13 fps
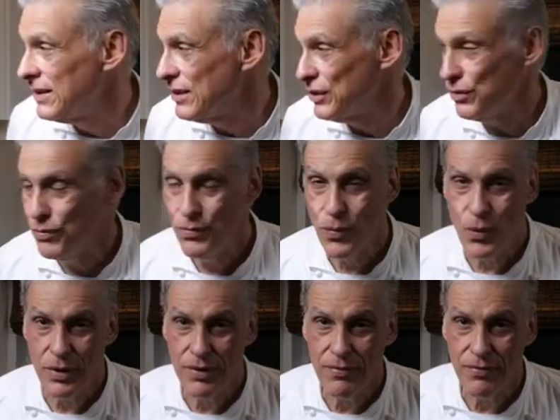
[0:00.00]

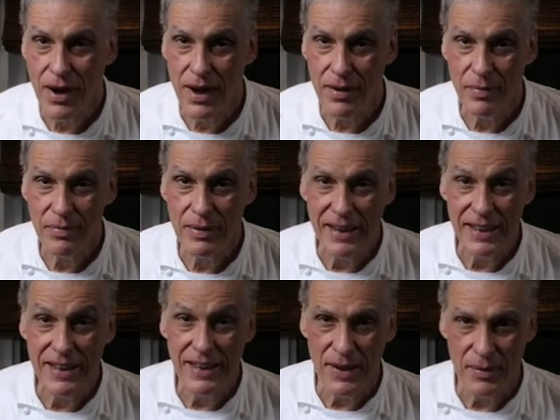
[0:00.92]
2:45
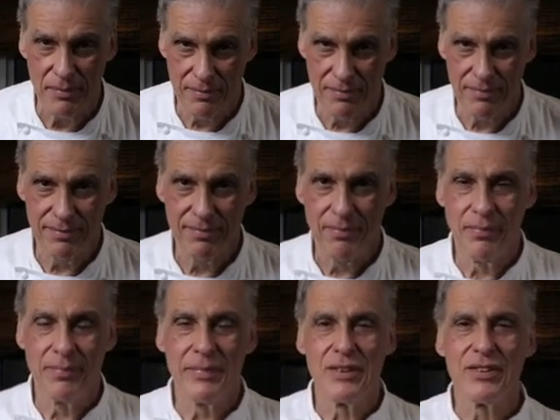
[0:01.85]
a.m.
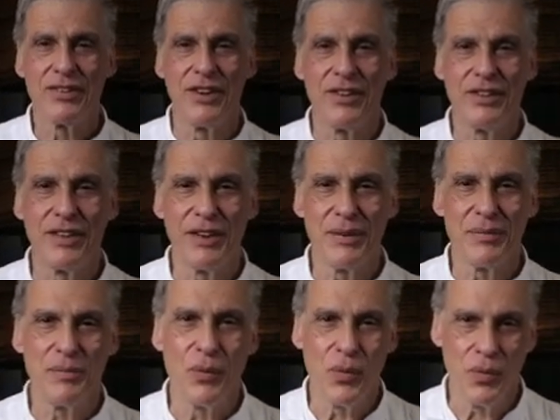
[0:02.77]
Sunday
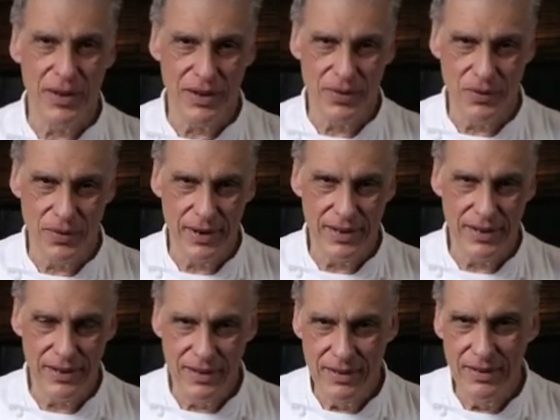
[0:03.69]
morning already.
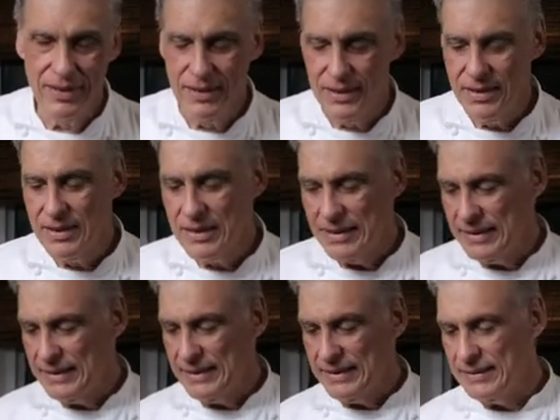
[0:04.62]

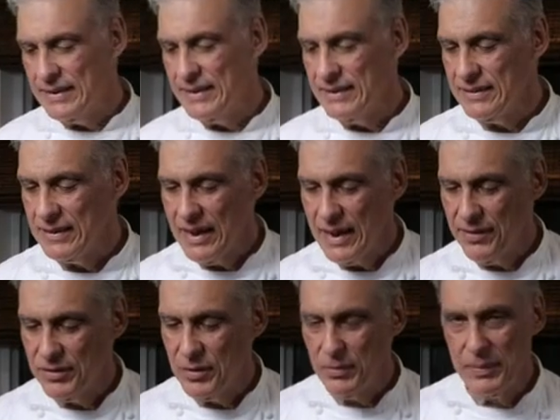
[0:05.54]
And I have
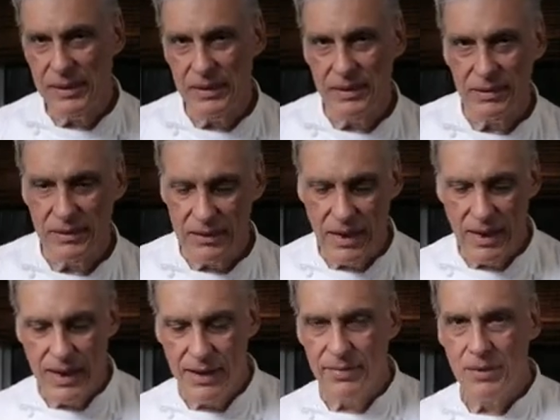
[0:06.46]
the meat, I
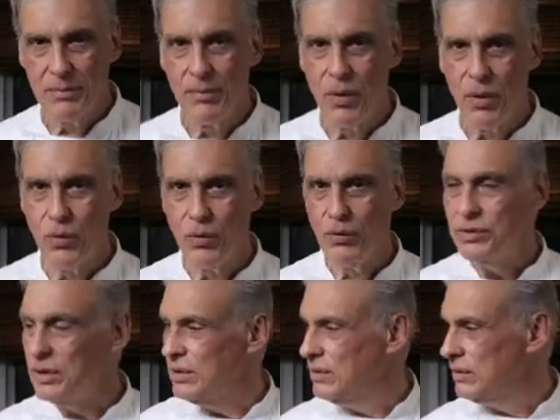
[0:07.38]
have the mold
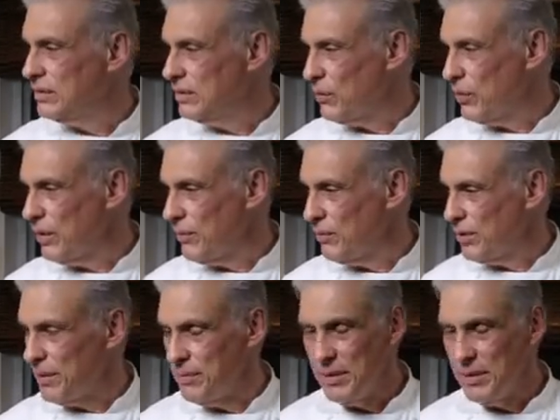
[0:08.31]
where I'm going to be